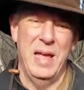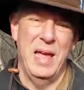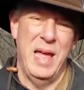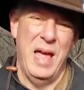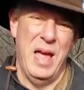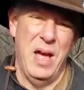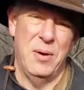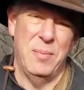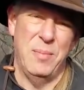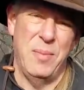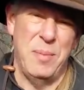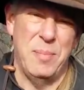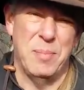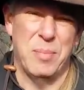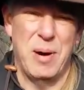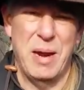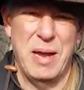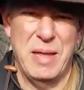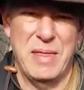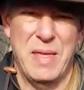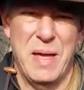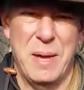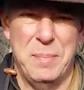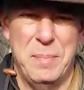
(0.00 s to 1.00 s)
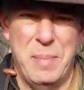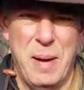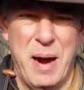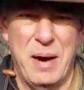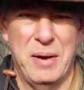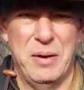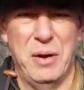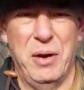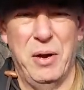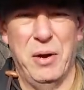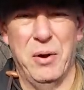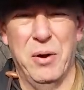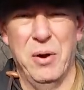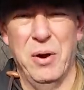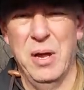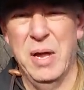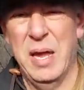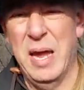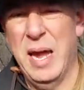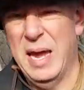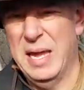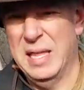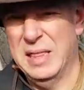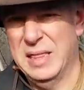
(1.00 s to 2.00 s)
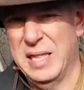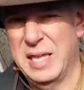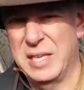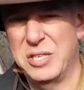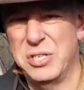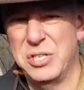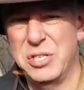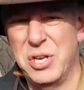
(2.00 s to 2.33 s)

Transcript: Help me break that barrier, and let's